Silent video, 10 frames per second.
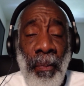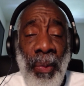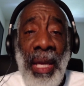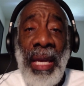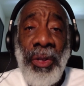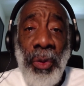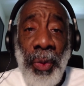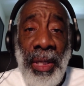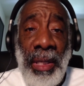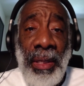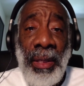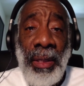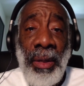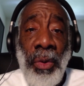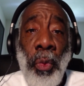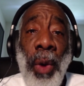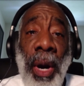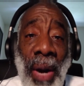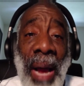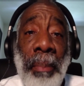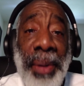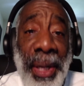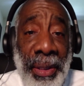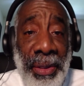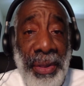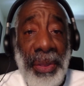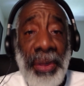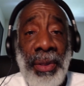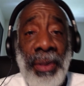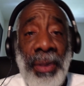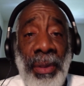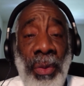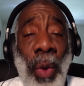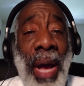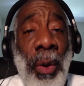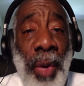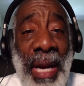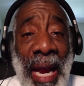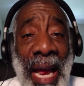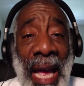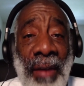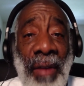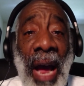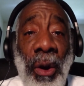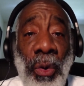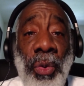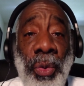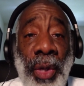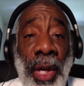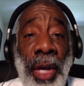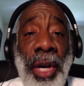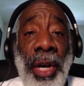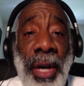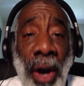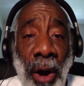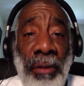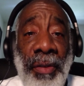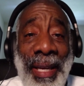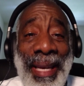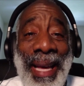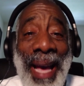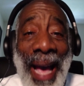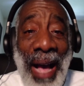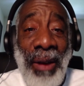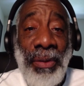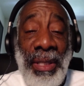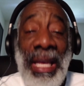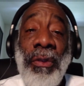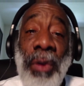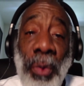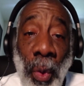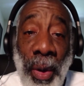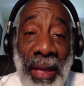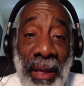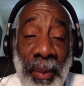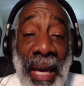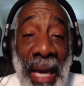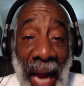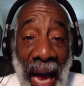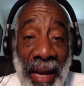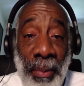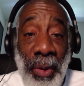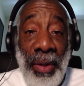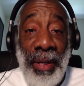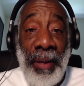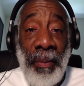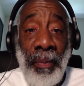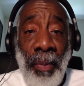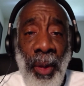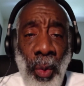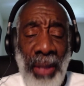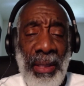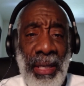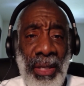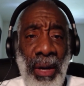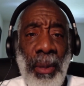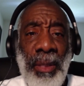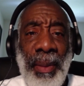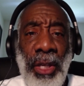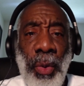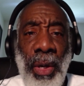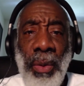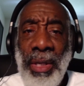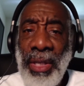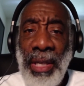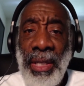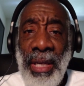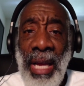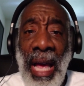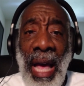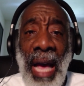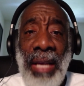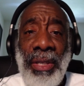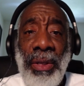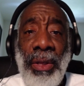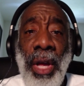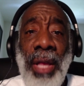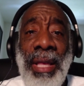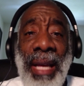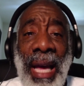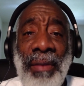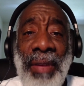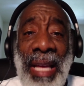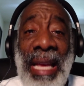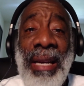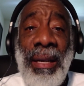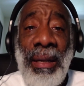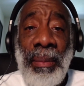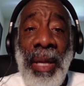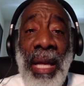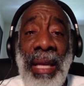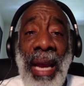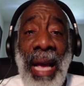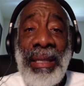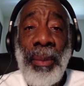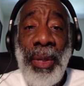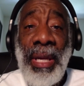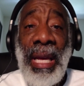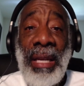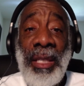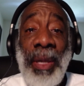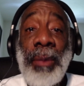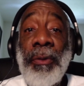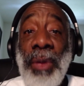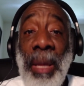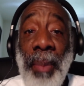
The issue is, where are our bucks? Why do we not have our own coffee houses if we wanted them in our community? Why is it that Starbucks makes a critical decision as to the kind of income that has to be in a space before